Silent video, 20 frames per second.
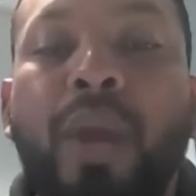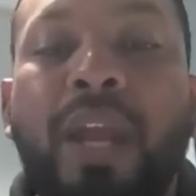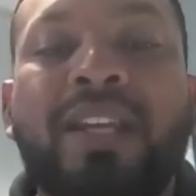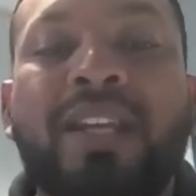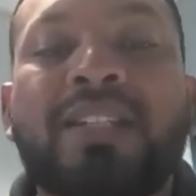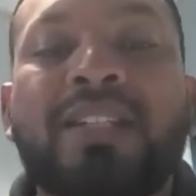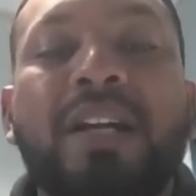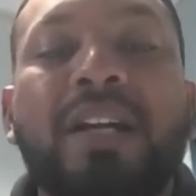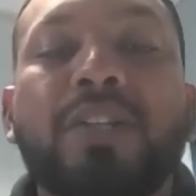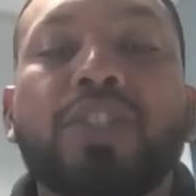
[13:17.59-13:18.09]
And
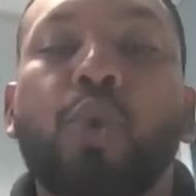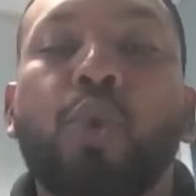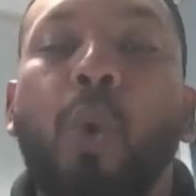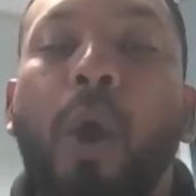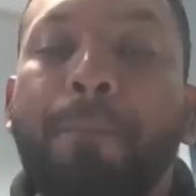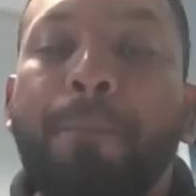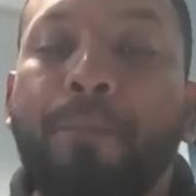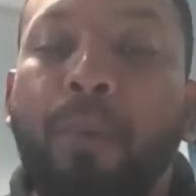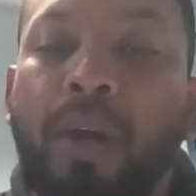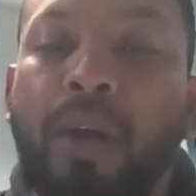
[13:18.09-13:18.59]
it tells you
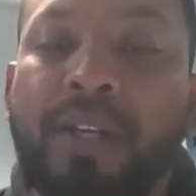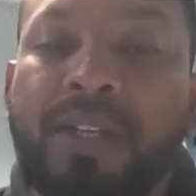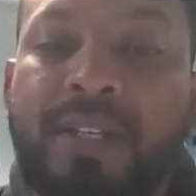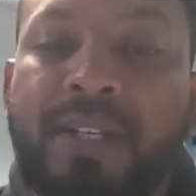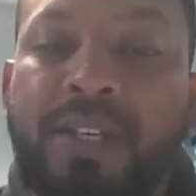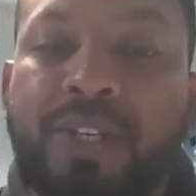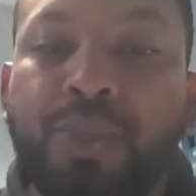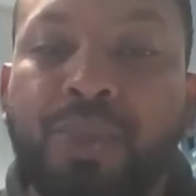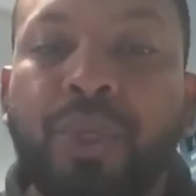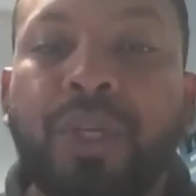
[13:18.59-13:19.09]
what
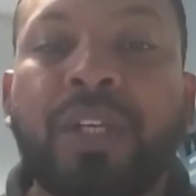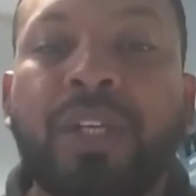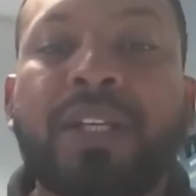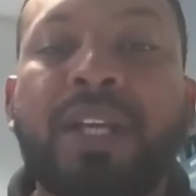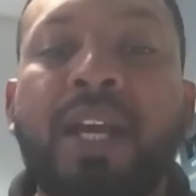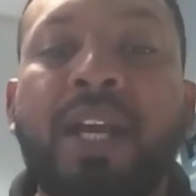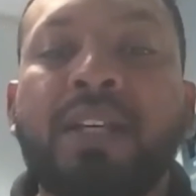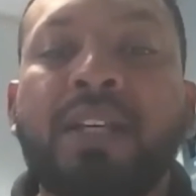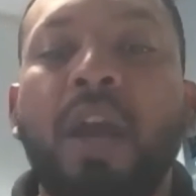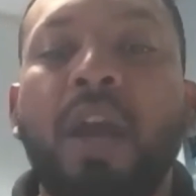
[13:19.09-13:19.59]
policies to
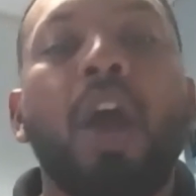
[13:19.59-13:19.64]
create,